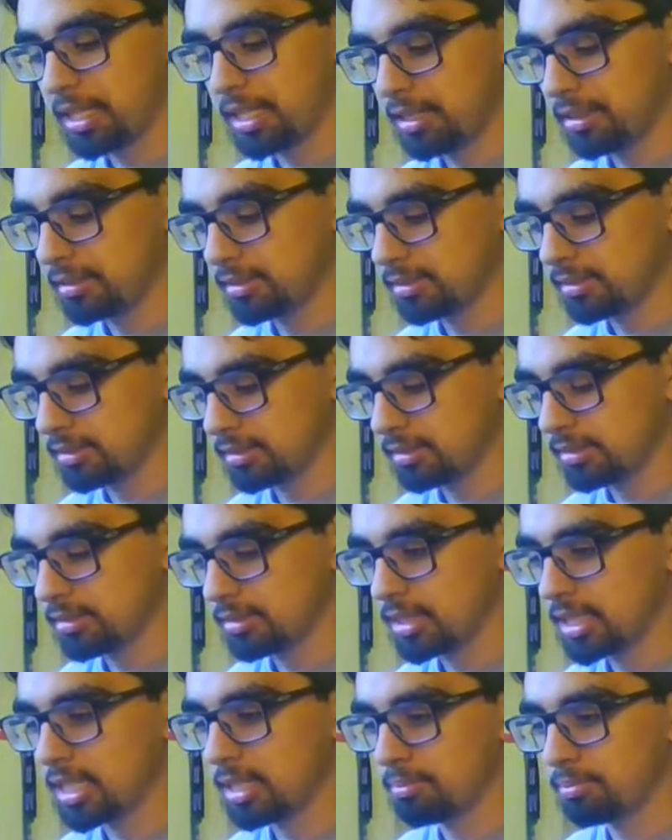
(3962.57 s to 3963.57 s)
it,
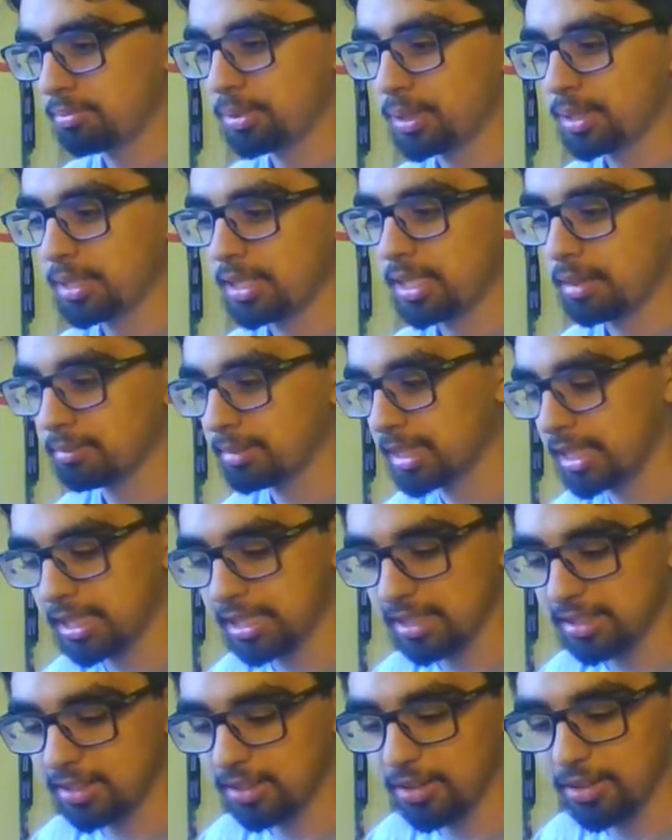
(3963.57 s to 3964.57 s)
then I'm
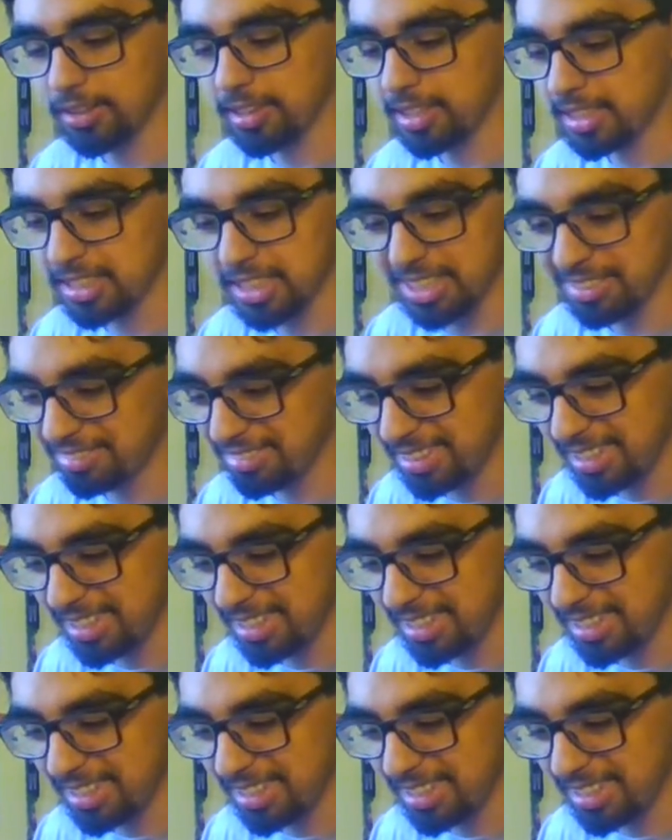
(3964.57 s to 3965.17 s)
taking all these off